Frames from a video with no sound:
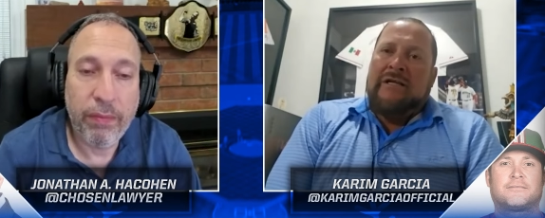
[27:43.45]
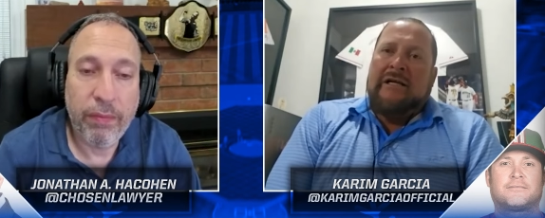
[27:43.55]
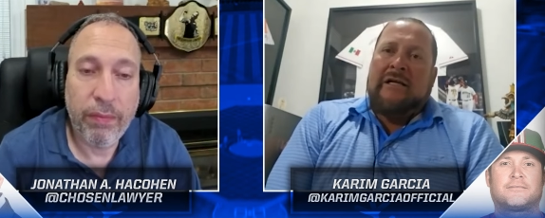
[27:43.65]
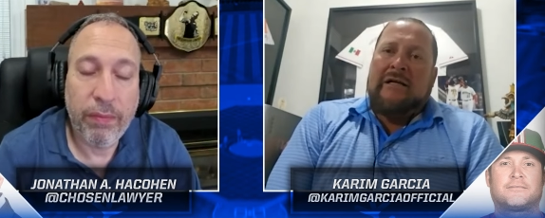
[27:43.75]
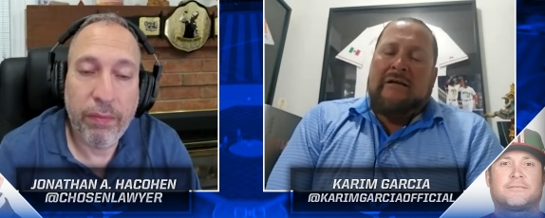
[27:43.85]

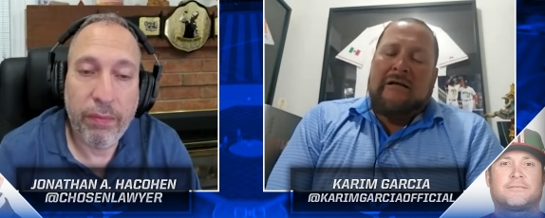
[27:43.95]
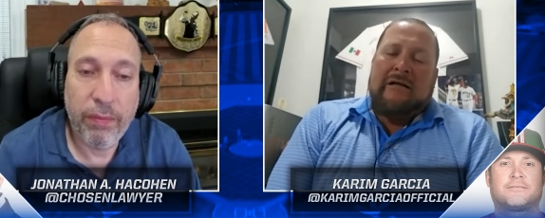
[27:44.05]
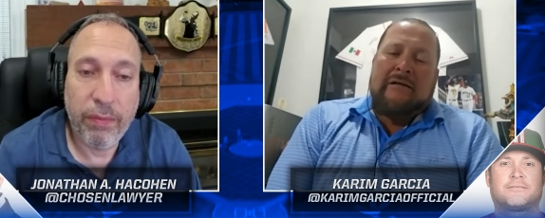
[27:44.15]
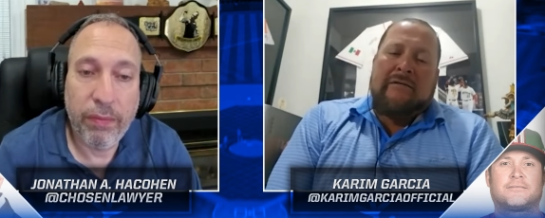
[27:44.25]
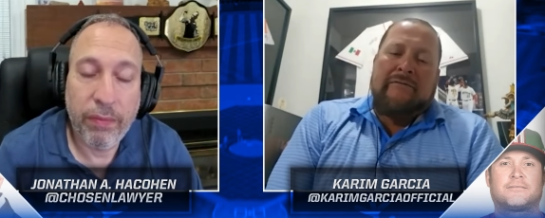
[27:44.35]
Speaker 1: year,
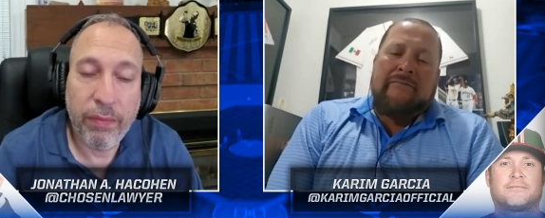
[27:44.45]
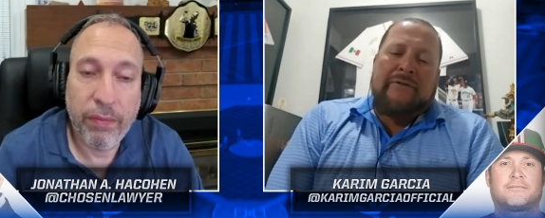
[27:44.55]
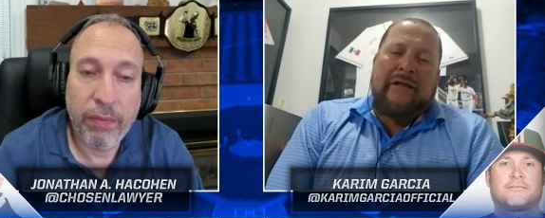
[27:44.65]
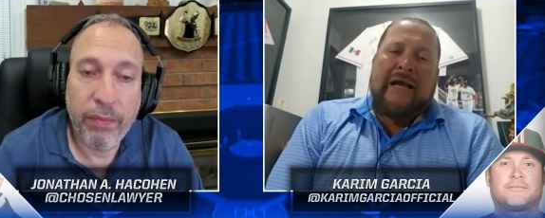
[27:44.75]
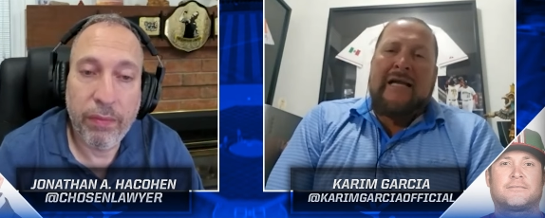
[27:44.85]

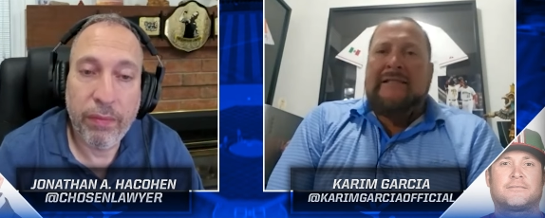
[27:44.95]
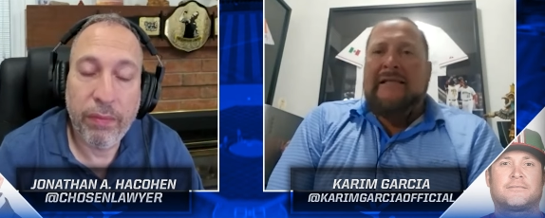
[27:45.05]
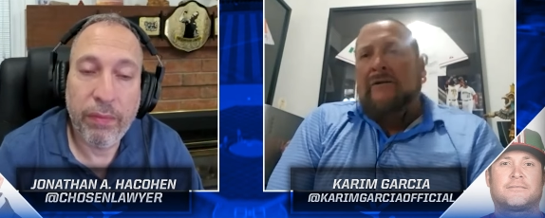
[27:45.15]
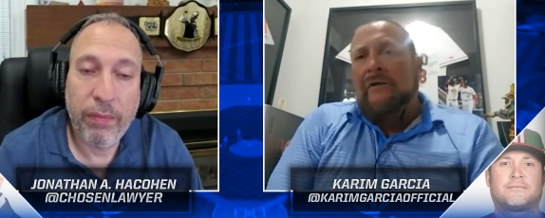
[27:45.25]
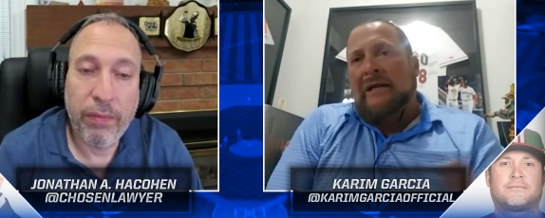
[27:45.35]
guys that only